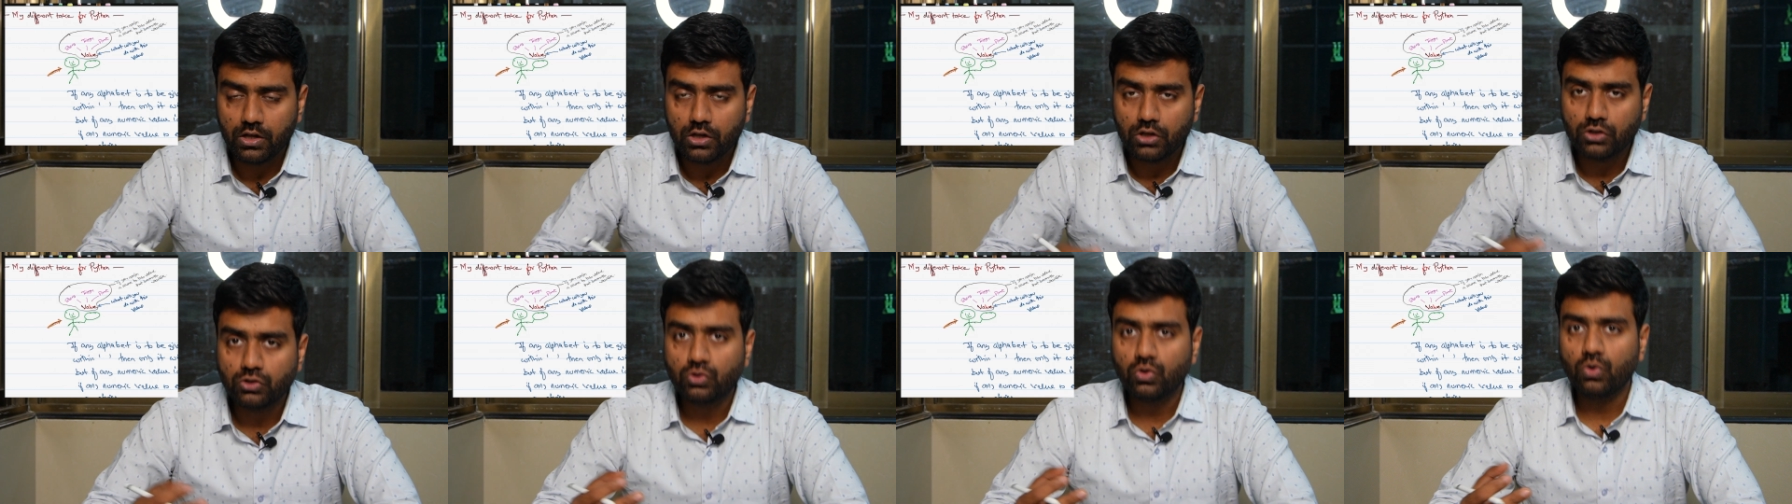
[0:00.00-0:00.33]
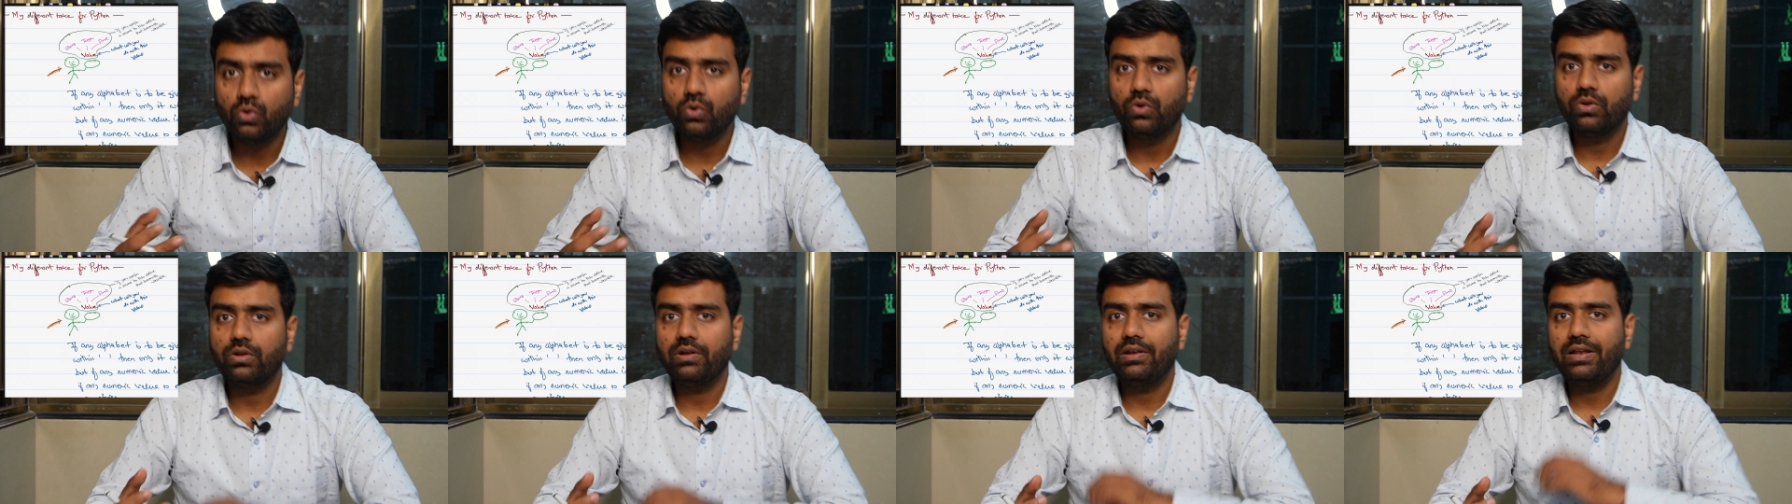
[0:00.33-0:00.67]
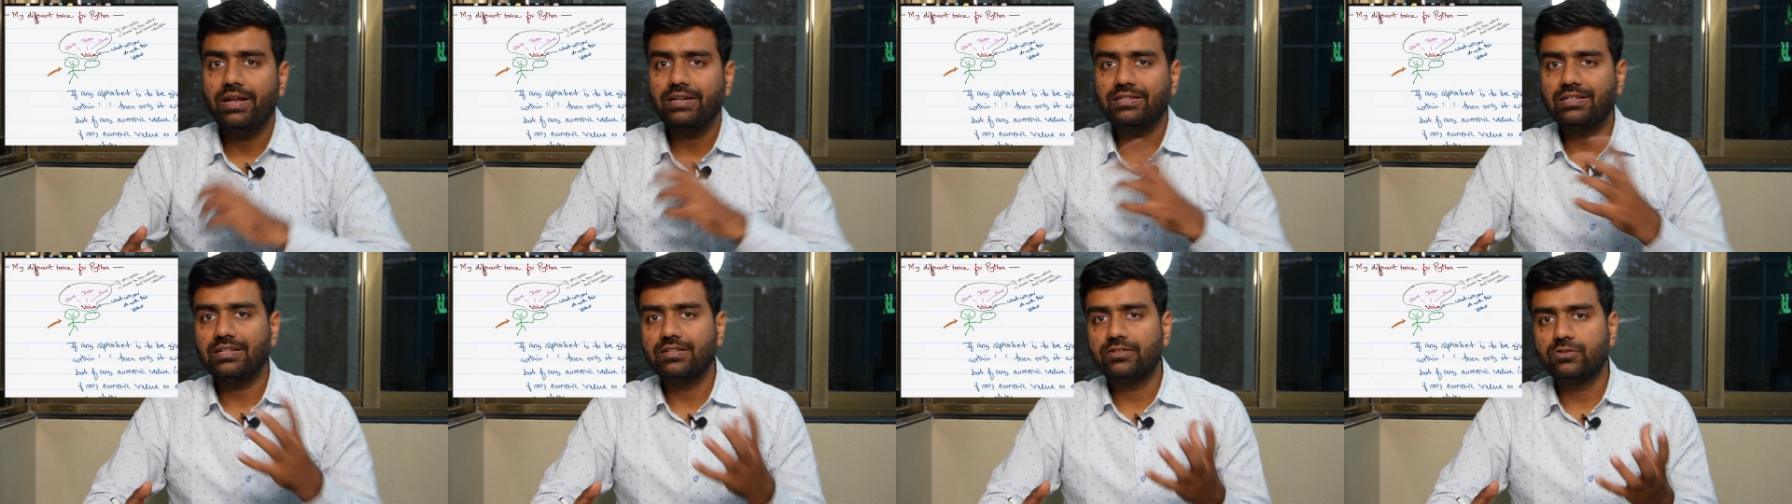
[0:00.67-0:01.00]
So
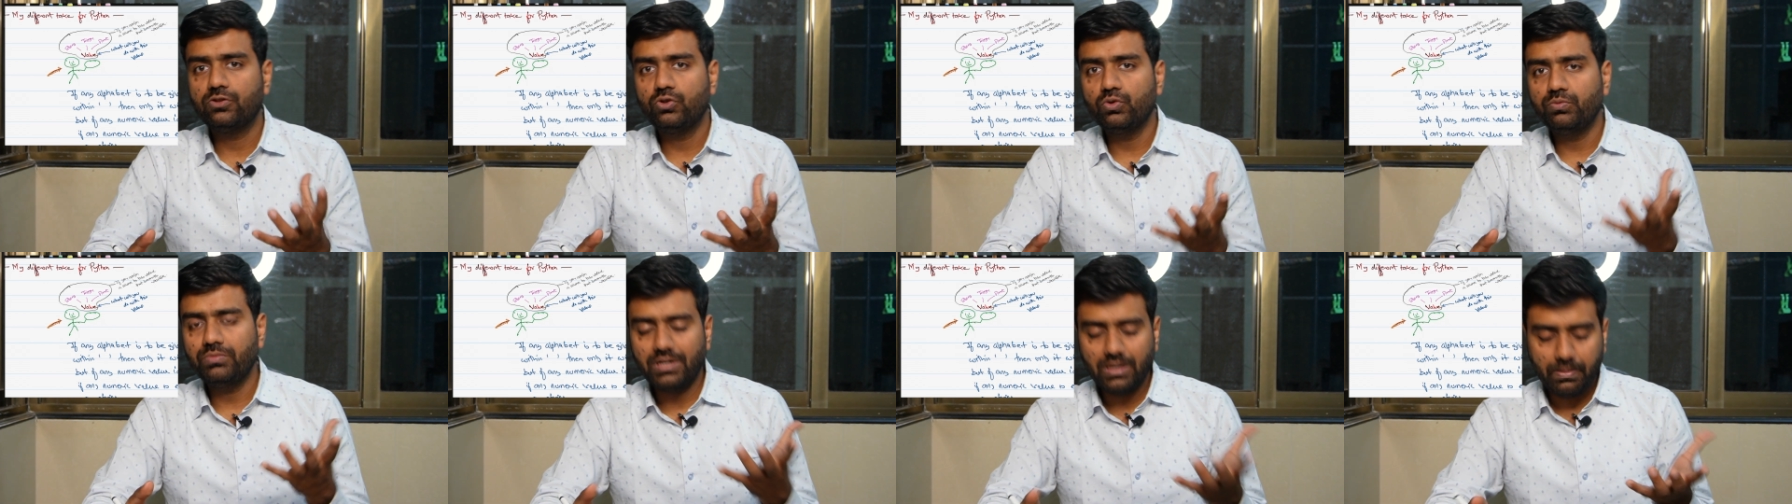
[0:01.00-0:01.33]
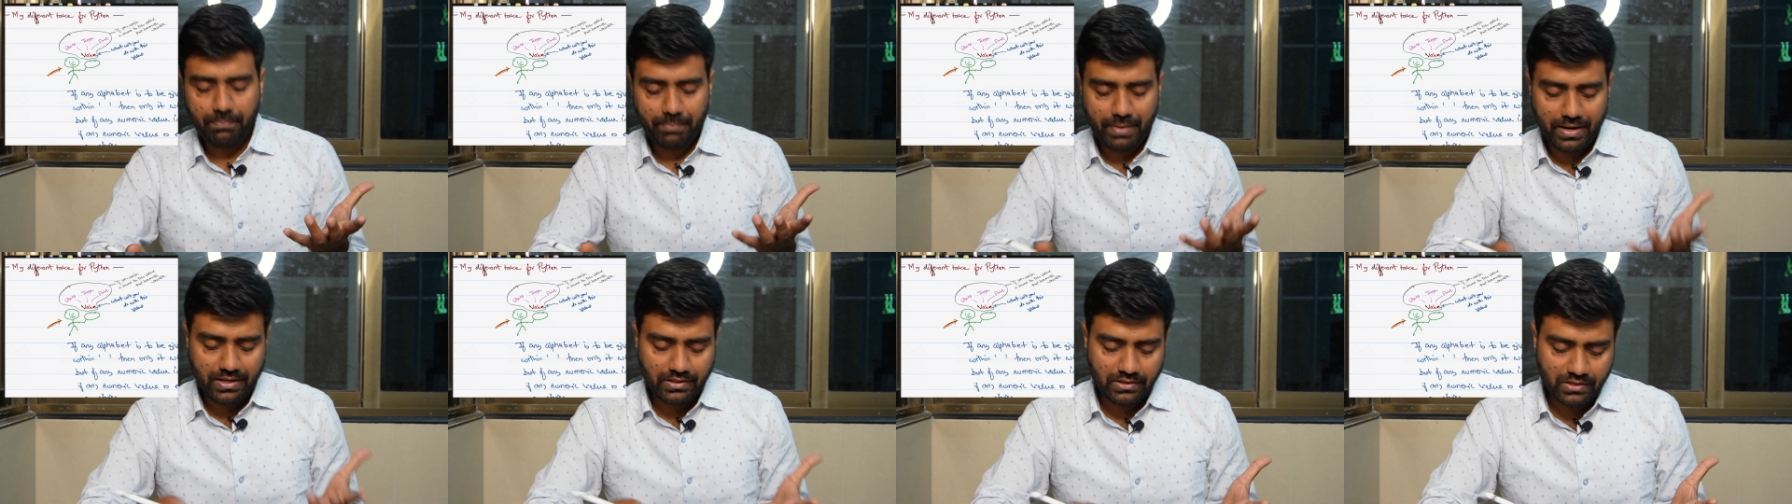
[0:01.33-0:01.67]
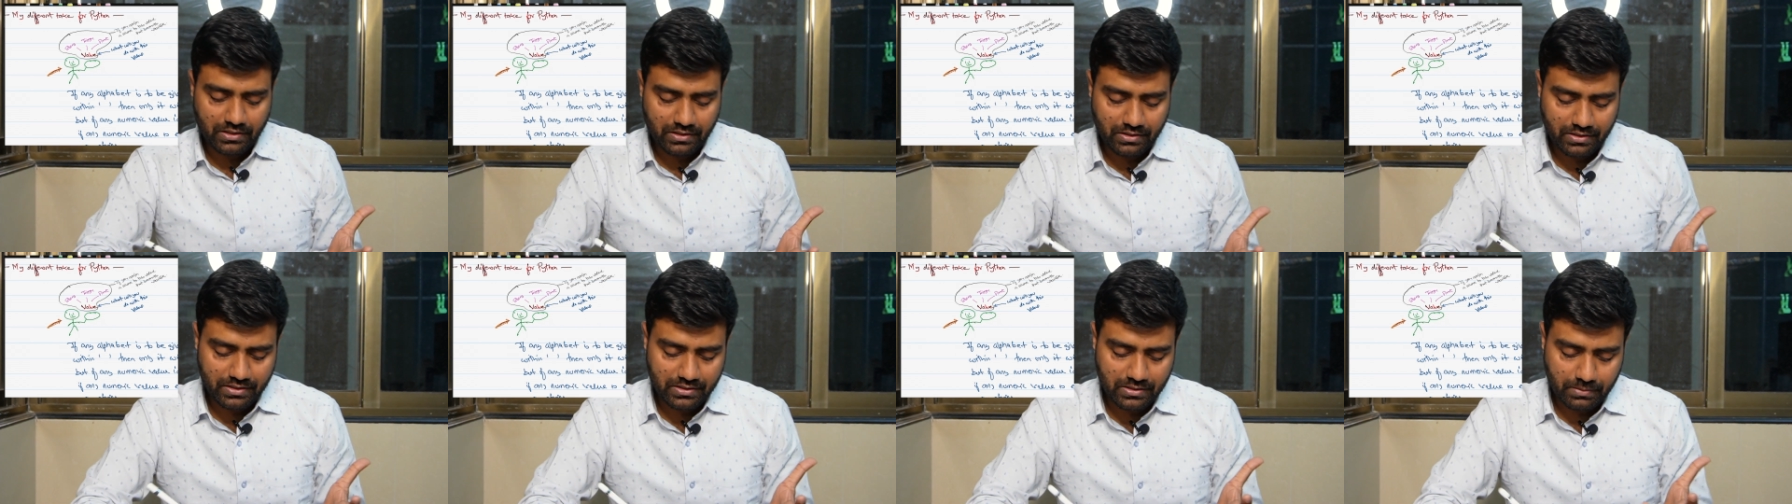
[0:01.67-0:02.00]
let's assume that a
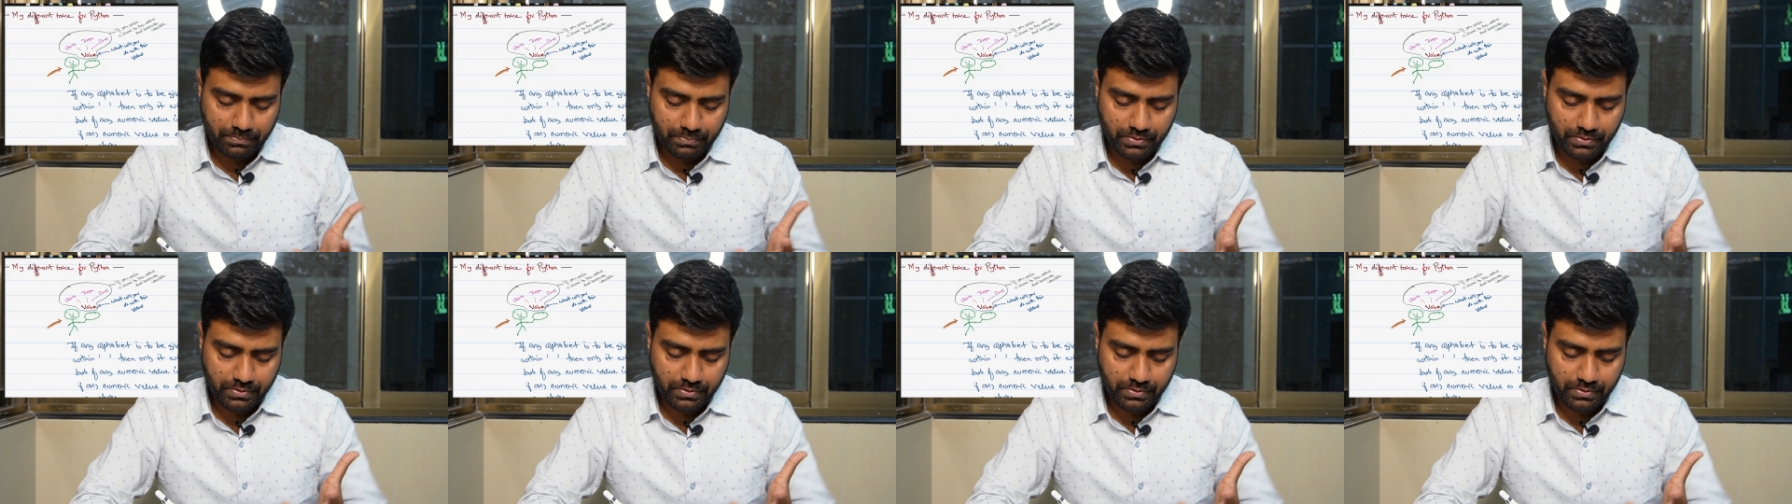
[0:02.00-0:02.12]
Python is a